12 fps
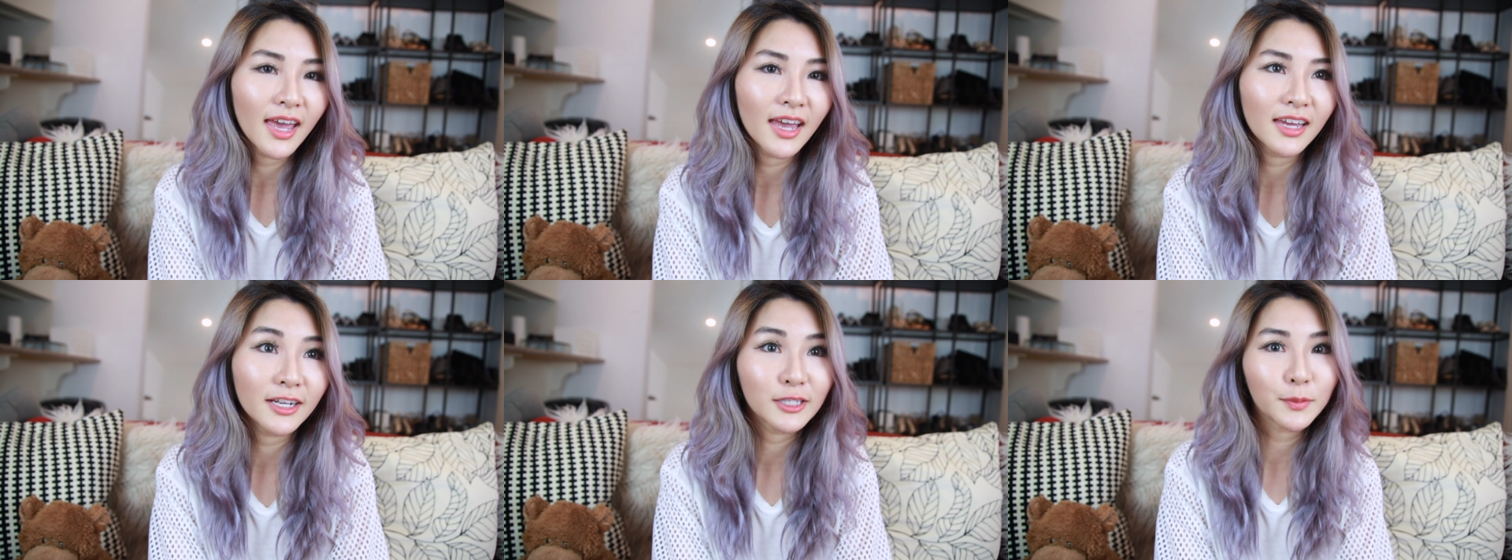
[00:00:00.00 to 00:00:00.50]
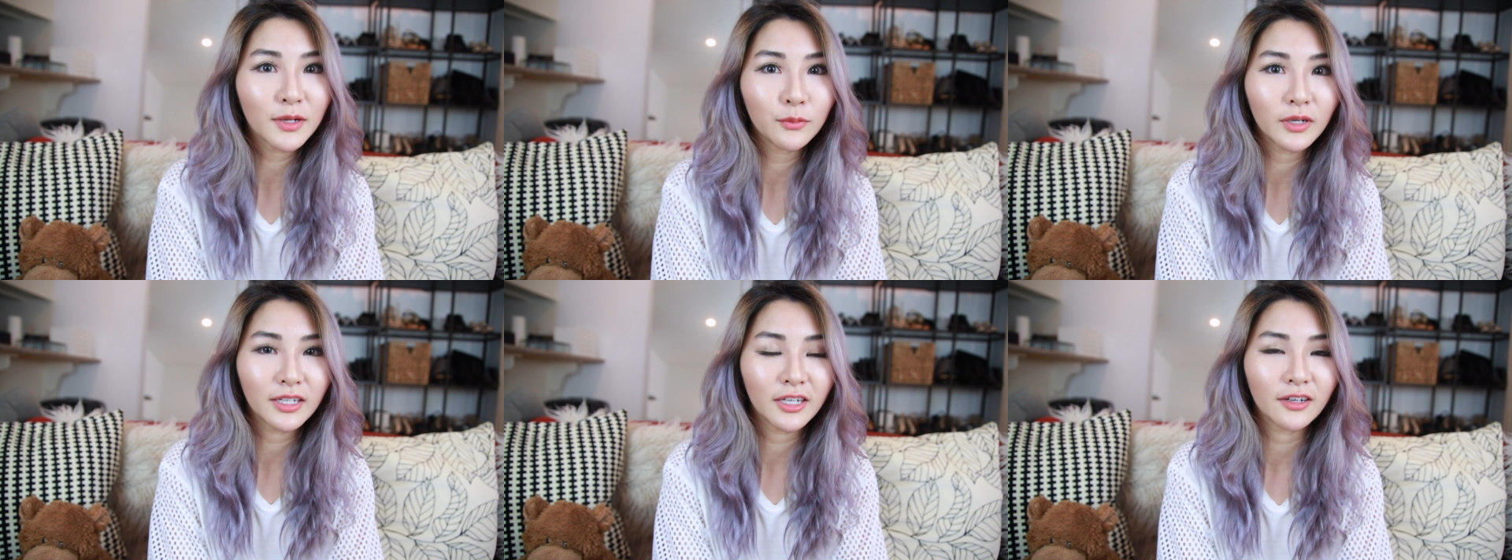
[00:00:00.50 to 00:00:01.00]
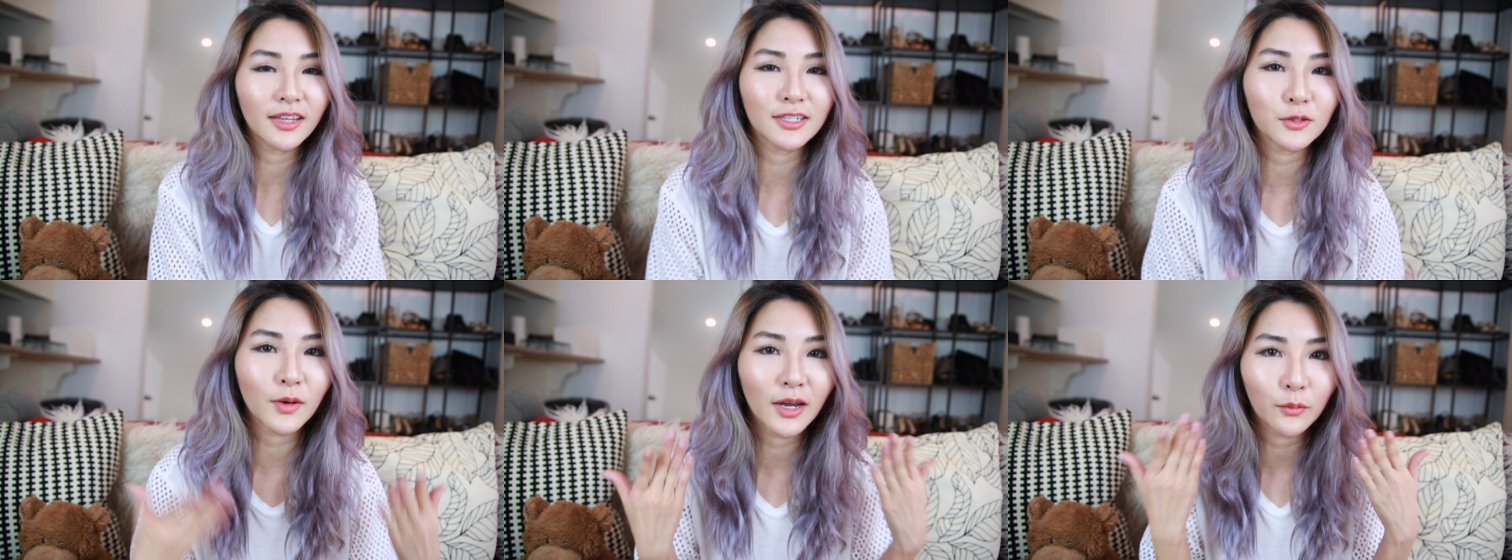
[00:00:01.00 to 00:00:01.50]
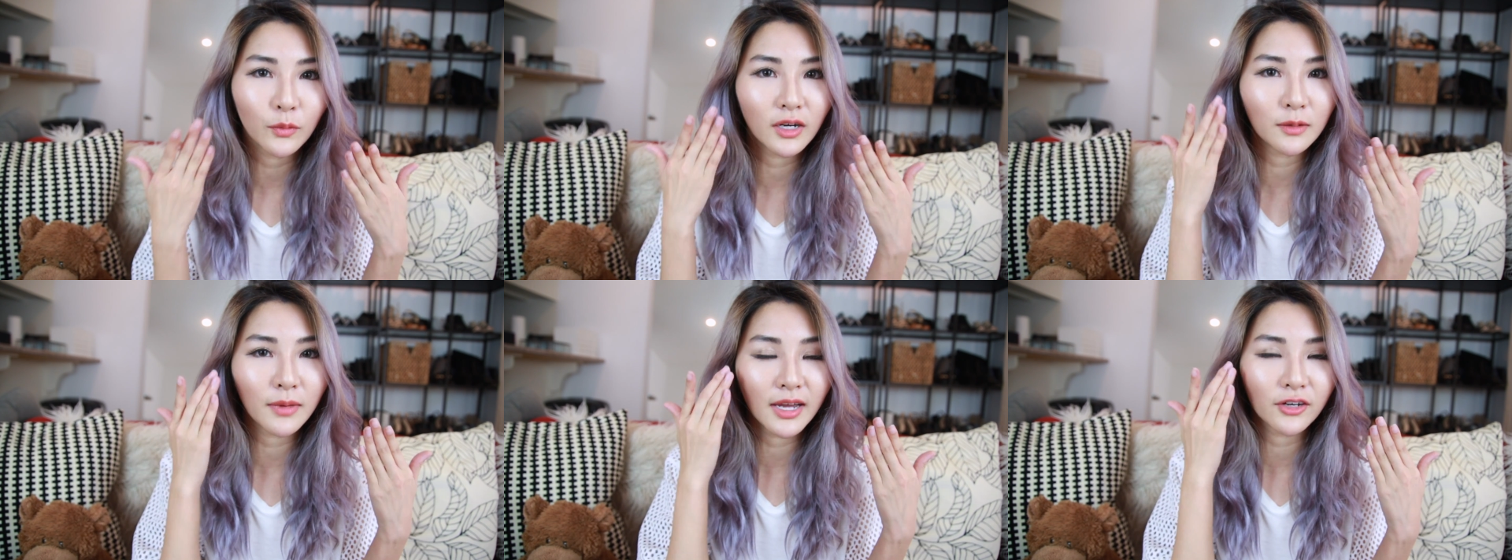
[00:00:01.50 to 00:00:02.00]
and it's been 1 year. That's why I'm
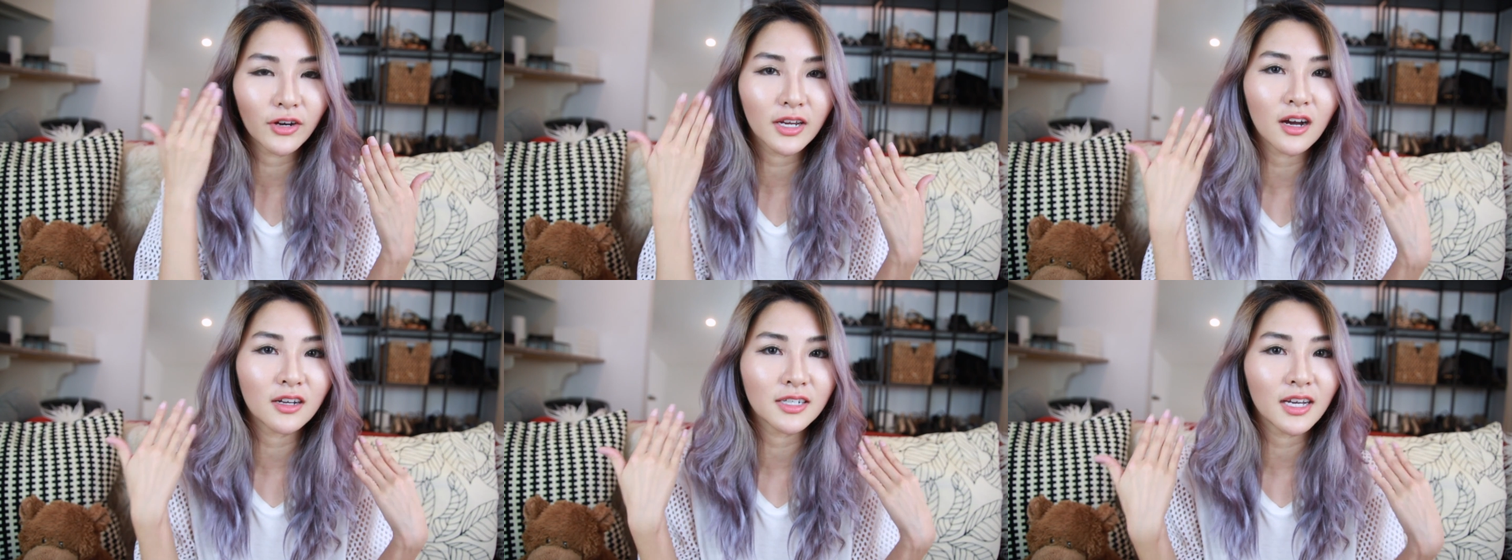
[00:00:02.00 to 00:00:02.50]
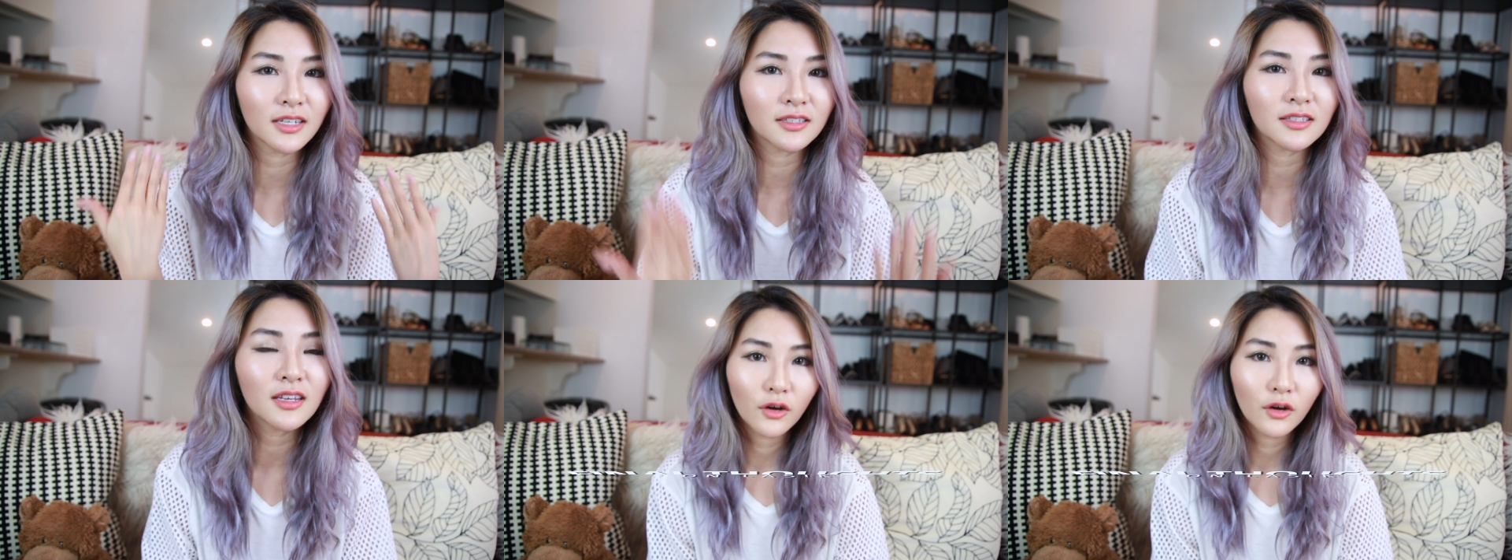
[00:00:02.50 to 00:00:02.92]
wearing my gray contacts.